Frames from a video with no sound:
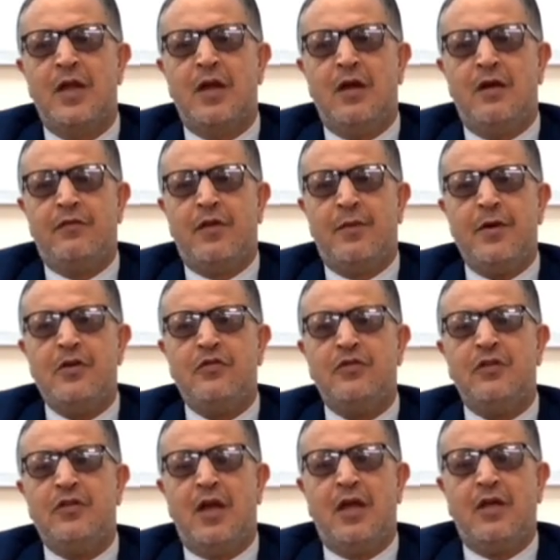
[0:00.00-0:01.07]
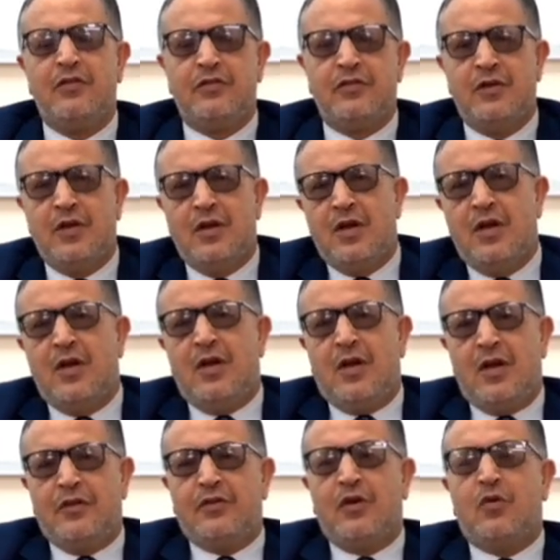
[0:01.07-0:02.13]
If the patient has
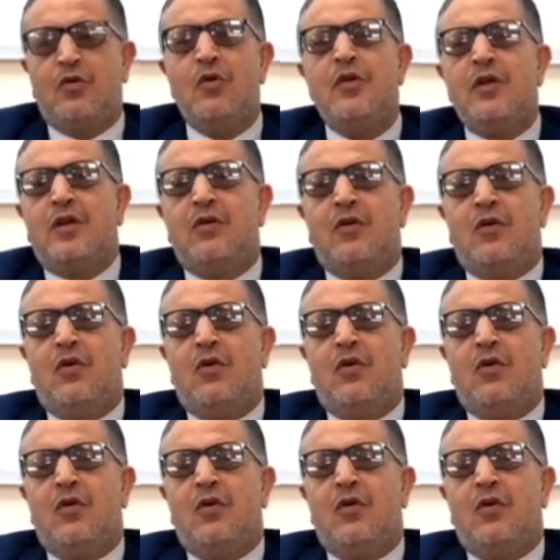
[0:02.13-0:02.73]
a chronic